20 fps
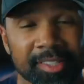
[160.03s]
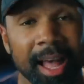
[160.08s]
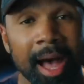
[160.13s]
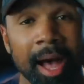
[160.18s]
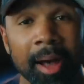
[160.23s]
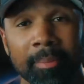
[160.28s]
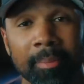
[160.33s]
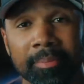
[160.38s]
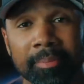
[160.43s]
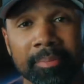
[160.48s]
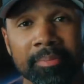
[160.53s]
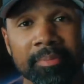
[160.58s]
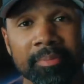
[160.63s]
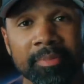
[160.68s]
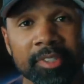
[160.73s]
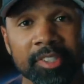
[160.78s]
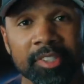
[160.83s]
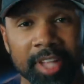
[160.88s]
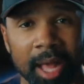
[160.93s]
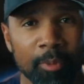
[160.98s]
Stop.
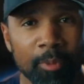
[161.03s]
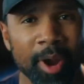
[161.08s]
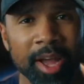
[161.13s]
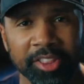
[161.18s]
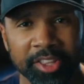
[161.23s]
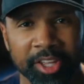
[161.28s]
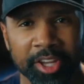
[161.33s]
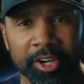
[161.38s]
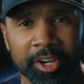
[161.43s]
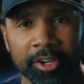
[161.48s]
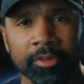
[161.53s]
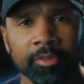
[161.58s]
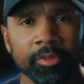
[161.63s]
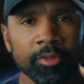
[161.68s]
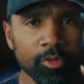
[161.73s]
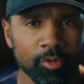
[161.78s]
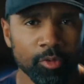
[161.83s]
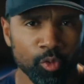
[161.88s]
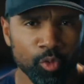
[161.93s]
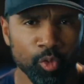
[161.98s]
Stop right there.
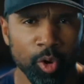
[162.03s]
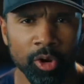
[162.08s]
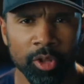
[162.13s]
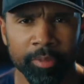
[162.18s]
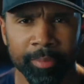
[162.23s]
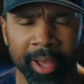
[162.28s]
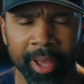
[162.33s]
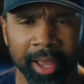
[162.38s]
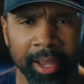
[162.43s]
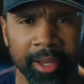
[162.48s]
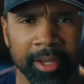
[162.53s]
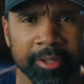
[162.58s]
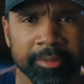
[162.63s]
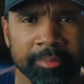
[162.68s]
Roll it back.